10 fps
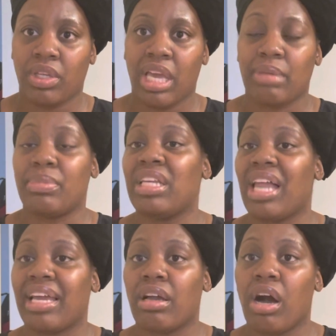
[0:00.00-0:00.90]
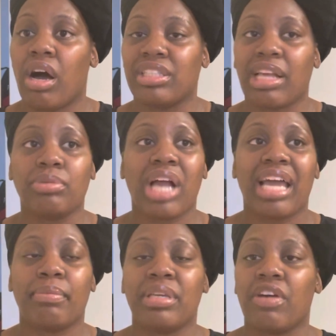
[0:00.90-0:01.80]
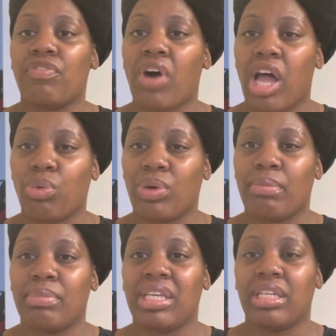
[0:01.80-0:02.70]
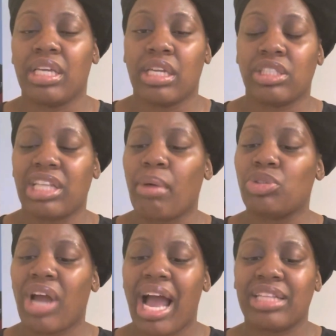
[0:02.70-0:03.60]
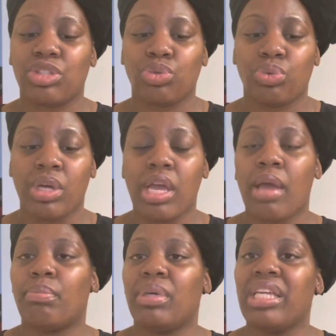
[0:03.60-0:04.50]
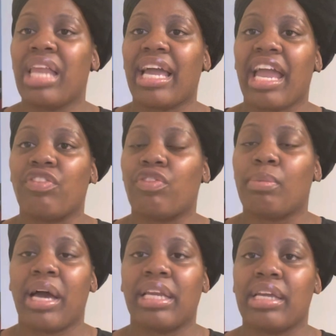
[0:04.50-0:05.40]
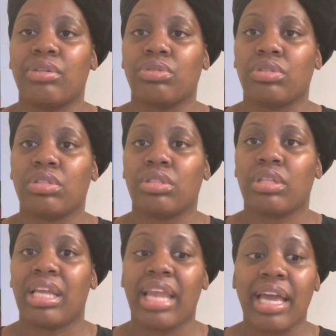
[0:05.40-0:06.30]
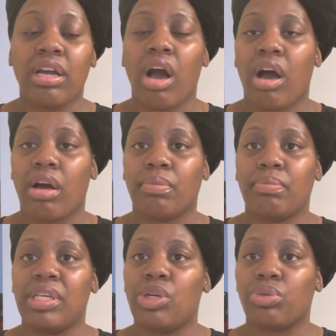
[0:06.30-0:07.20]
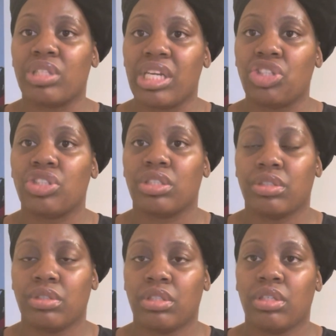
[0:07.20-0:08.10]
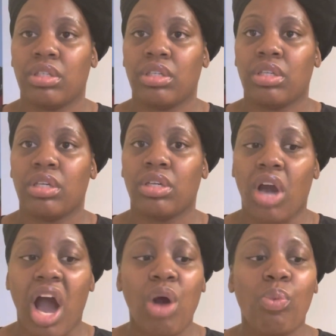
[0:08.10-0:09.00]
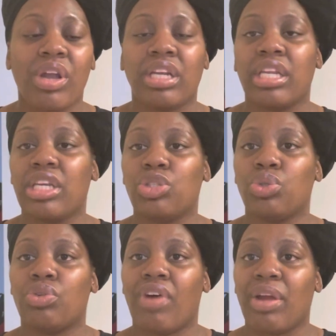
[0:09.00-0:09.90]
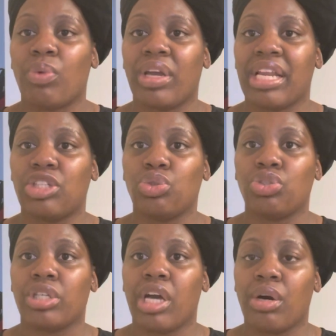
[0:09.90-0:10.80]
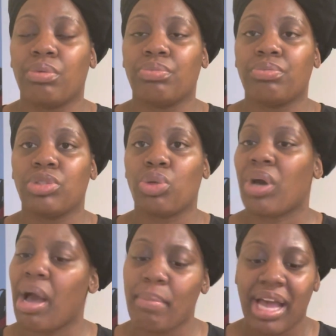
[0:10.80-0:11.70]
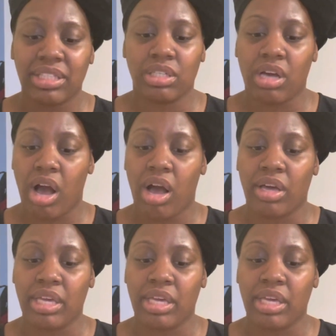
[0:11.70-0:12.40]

and be like God. Stop trying to be a follower and be a leader. Stop trying to be like everybody else and let God be your teacher. God want to lead you the right way that you should go. So come back to God